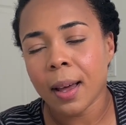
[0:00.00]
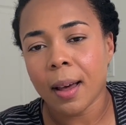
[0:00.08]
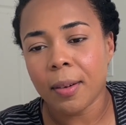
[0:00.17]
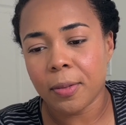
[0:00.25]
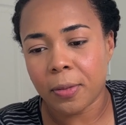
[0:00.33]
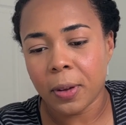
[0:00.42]

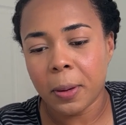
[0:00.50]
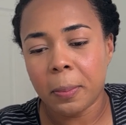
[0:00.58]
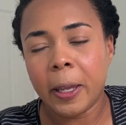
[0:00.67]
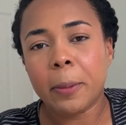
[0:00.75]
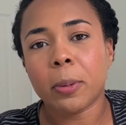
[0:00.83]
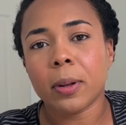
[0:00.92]
of
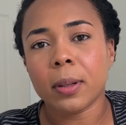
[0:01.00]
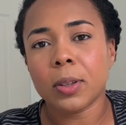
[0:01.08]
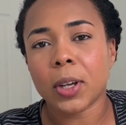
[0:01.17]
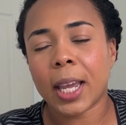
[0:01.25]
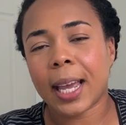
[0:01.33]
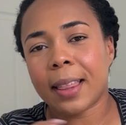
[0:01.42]
people
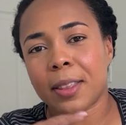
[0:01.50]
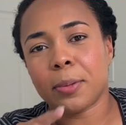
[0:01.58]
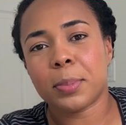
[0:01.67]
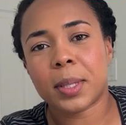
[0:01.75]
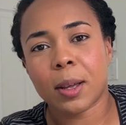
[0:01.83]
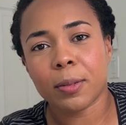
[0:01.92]
looking at
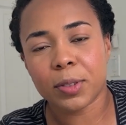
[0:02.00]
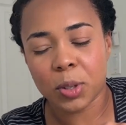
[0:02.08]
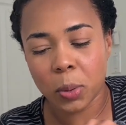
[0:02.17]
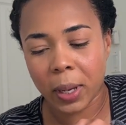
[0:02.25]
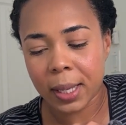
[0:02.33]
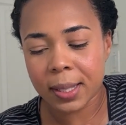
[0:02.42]
themselves
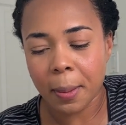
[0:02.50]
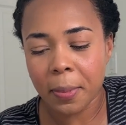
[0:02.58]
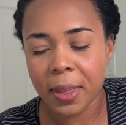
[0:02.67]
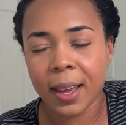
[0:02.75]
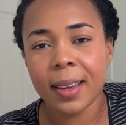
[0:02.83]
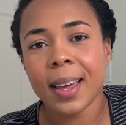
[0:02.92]
doing
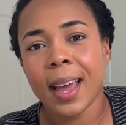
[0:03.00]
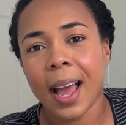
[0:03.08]
something